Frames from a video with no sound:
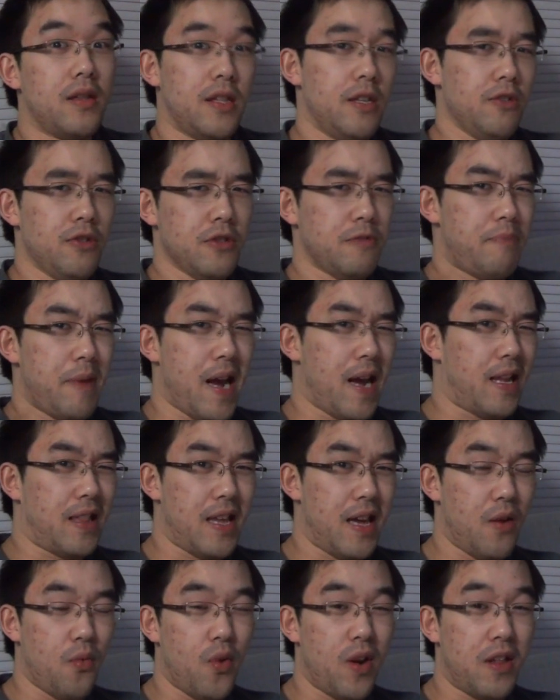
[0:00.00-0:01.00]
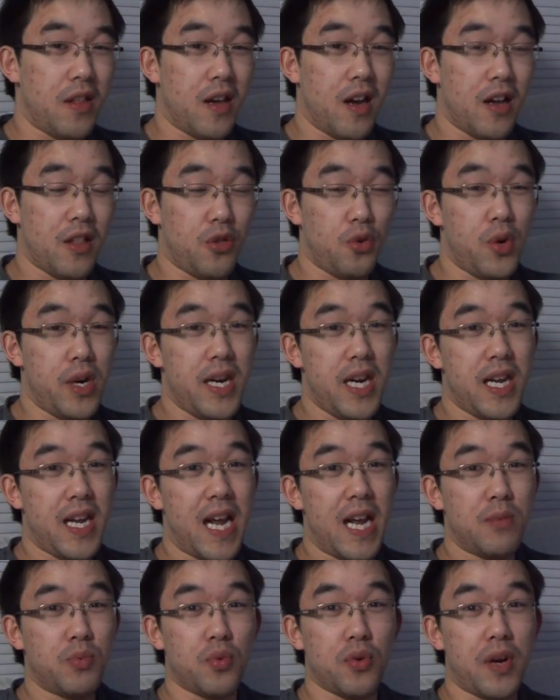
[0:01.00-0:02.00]
this was back then when uh, 3D
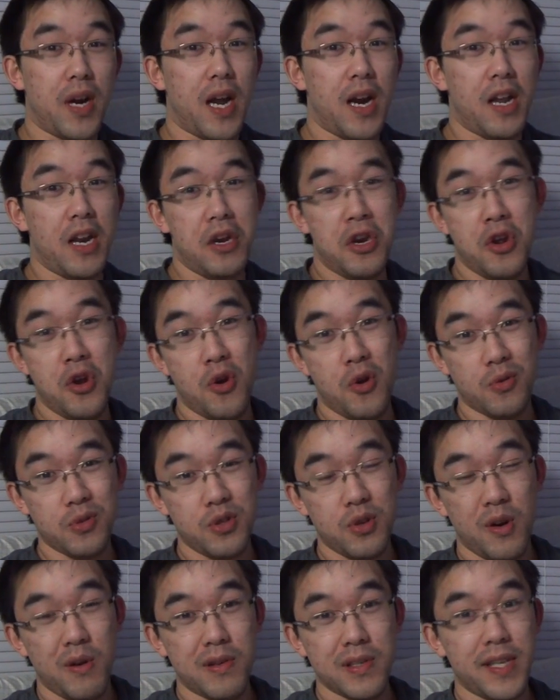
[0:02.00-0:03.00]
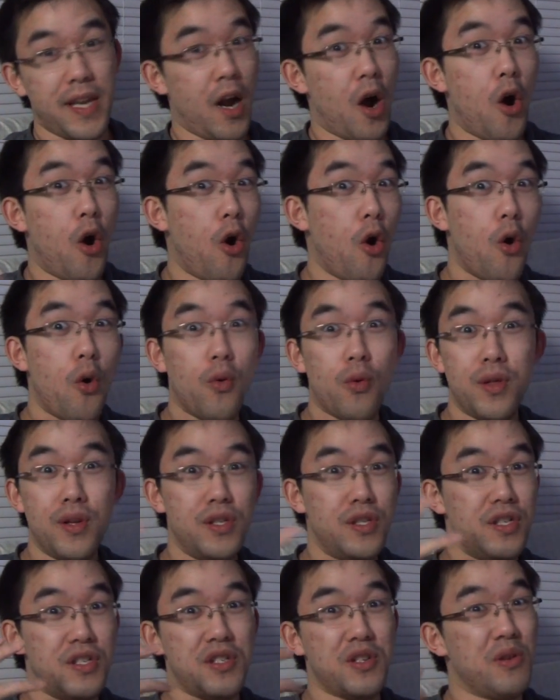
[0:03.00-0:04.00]
games were kind of new, so I was like, oh,
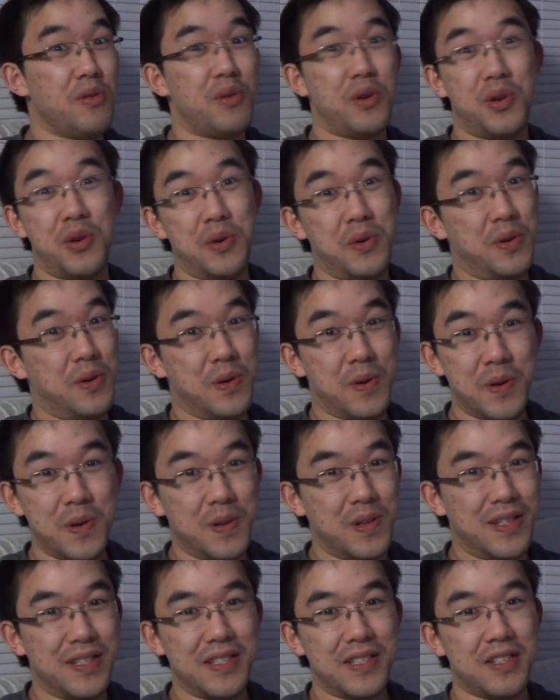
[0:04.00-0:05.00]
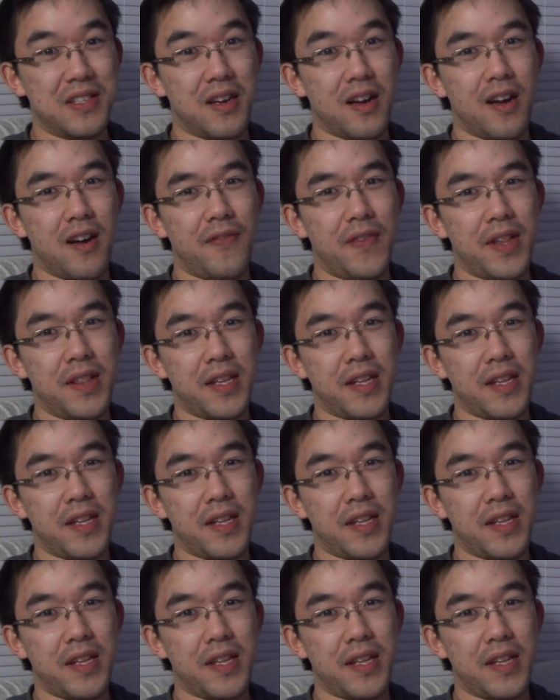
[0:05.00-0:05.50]
this is so cool and stuff.